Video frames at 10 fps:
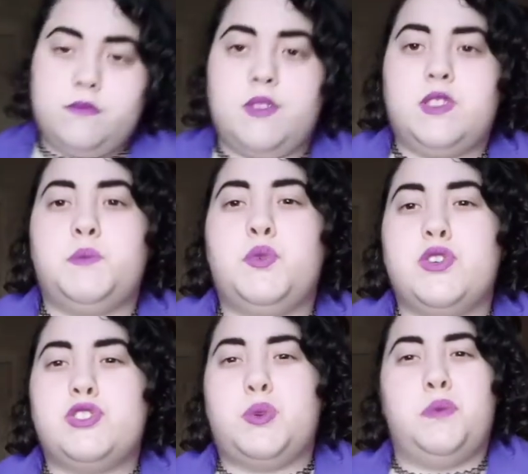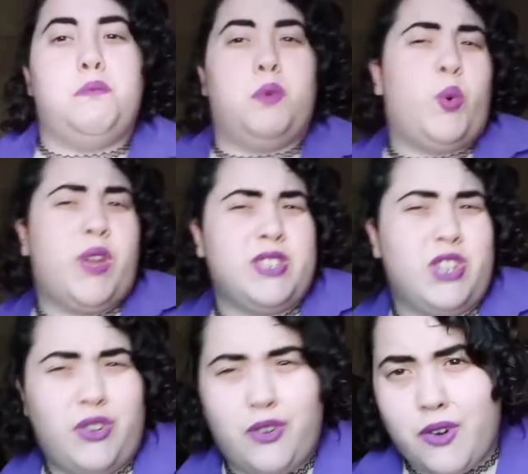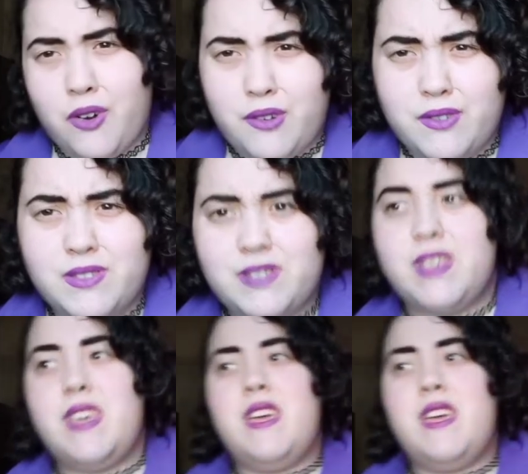it's more so in boys and in girls,